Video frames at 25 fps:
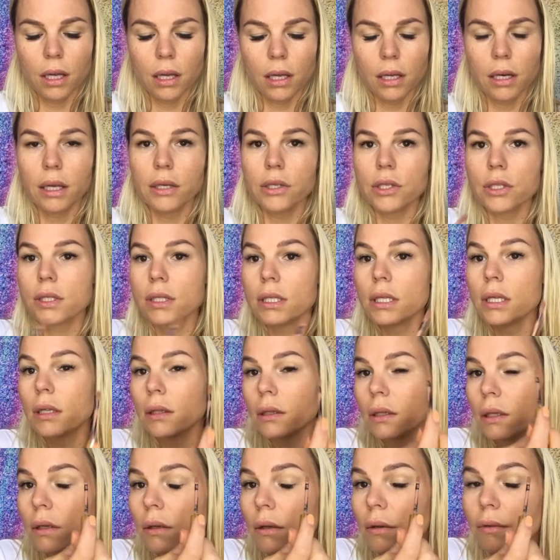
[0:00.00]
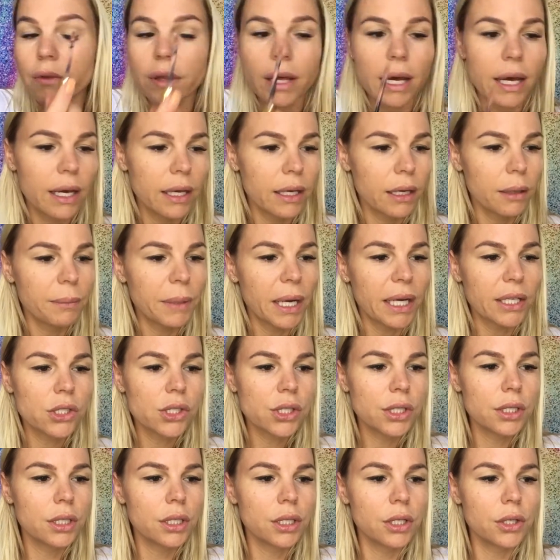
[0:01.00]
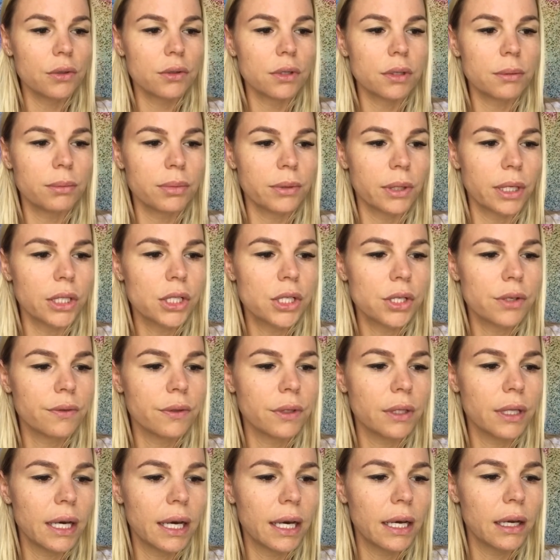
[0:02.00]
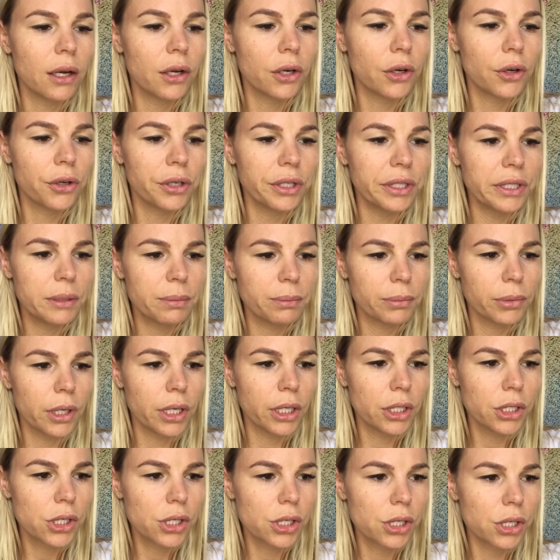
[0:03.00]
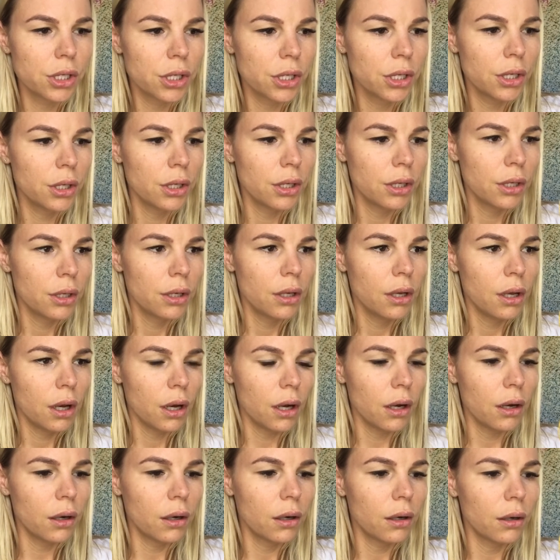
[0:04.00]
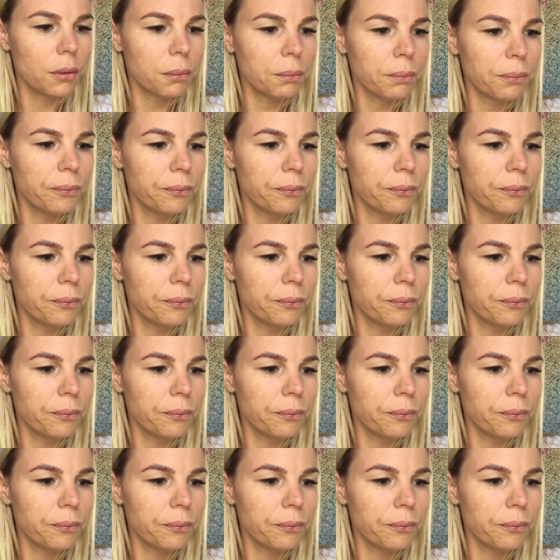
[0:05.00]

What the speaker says: And I just need a little of that, and I'm actually going to use a brush for that, a crease brush. I